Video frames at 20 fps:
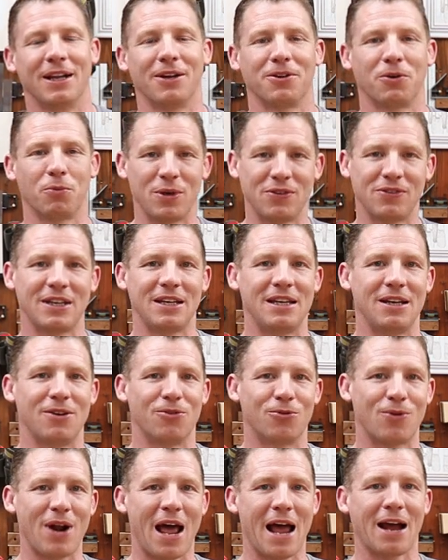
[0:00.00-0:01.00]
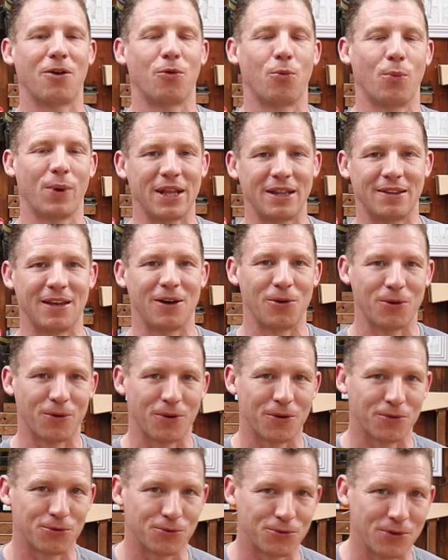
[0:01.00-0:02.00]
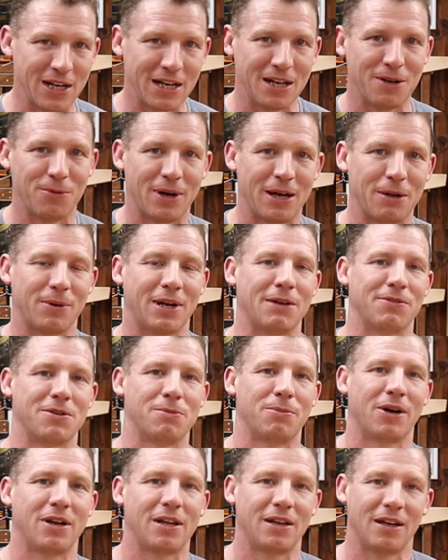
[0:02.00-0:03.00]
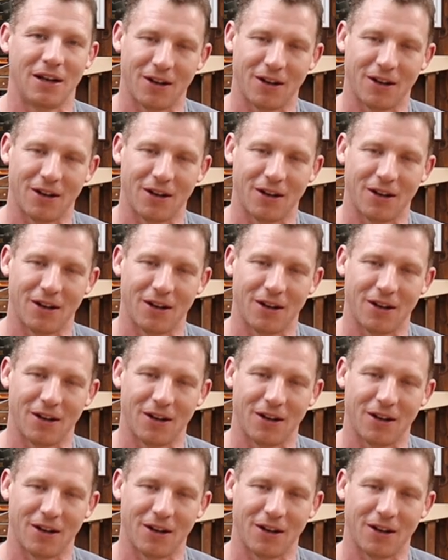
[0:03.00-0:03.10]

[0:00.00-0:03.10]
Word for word: Now the whiskey rack went down really well with everybody.